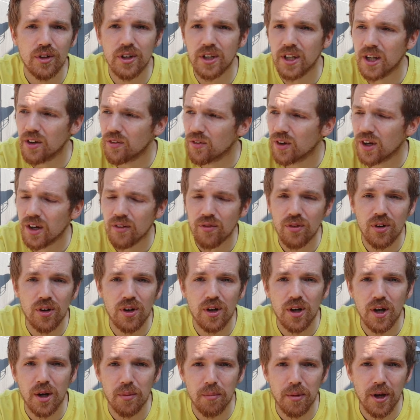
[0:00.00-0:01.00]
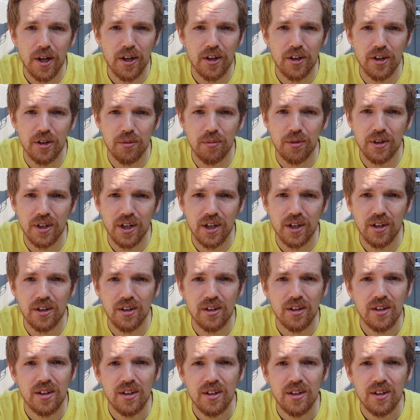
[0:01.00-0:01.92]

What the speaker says: He never, ever abandoned him again.